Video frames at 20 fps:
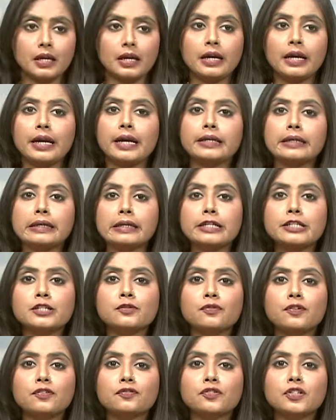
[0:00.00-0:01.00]
At least
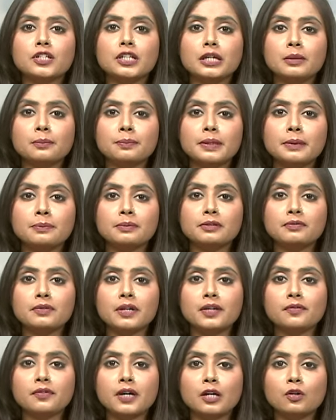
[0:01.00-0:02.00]
15 people were
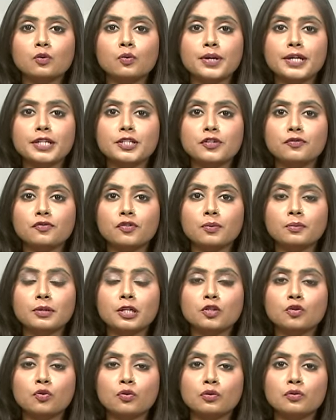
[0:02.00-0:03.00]
evacuated from
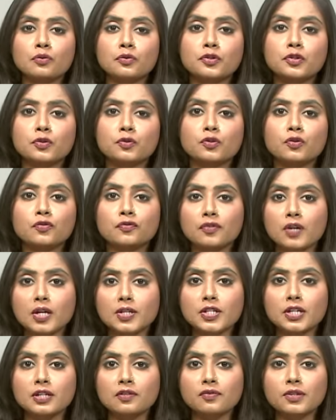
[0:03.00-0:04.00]
Idolo due to
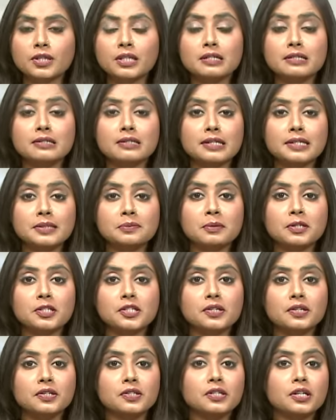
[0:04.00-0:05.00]
flooding with assessments
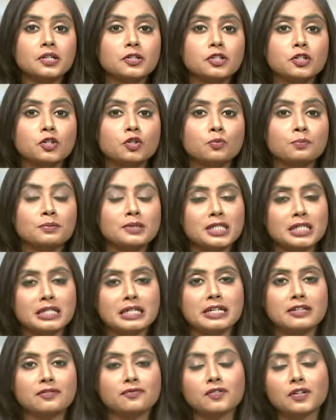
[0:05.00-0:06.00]
conducted to
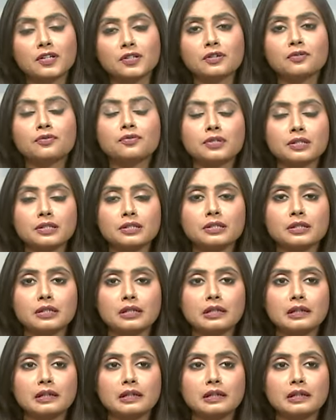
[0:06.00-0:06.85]
mitigate further risk.